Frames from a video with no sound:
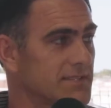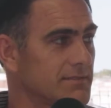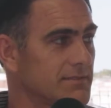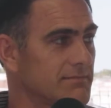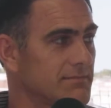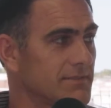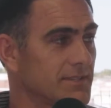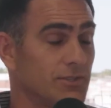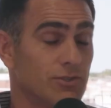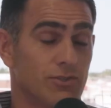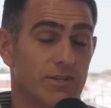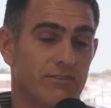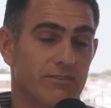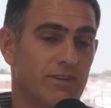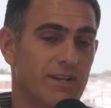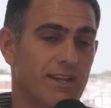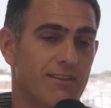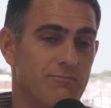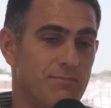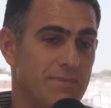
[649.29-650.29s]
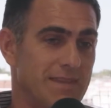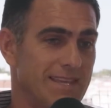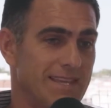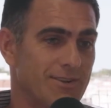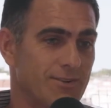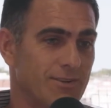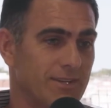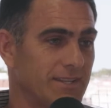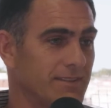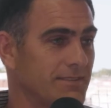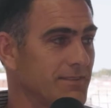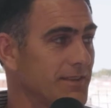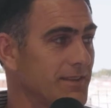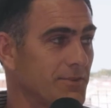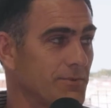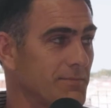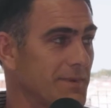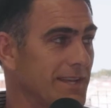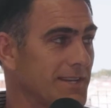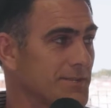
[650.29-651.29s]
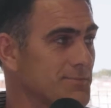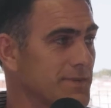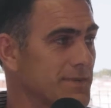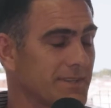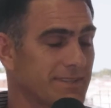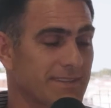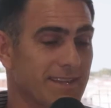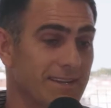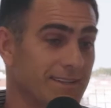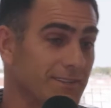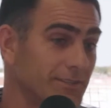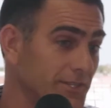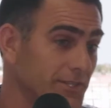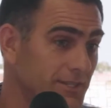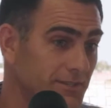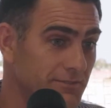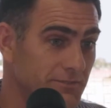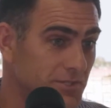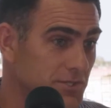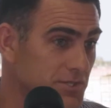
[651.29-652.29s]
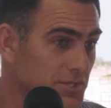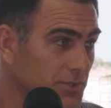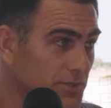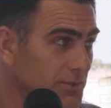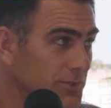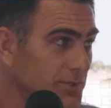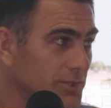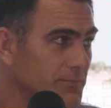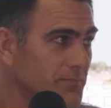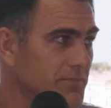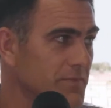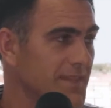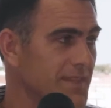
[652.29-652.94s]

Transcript: and you're never going to have me or any of the other management kind of looking over your shoulder.